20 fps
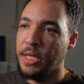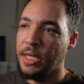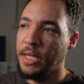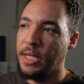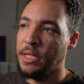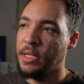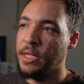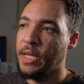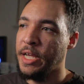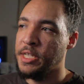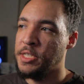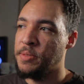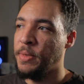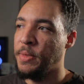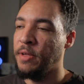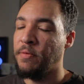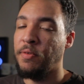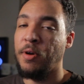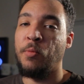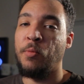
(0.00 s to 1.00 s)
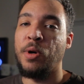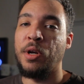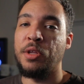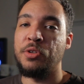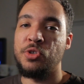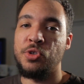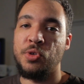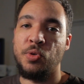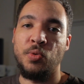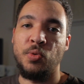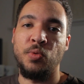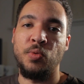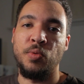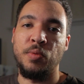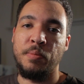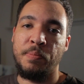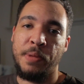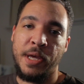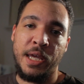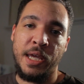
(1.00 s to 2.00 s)
it asked me if I wanted
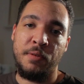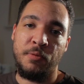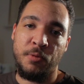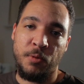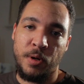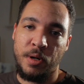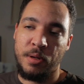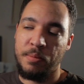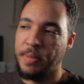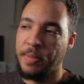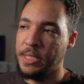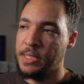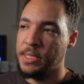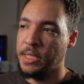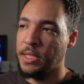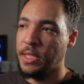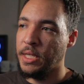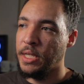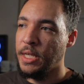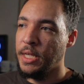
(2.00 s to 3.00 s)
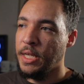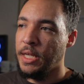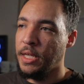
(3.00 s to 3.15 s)
to pay for it, basically.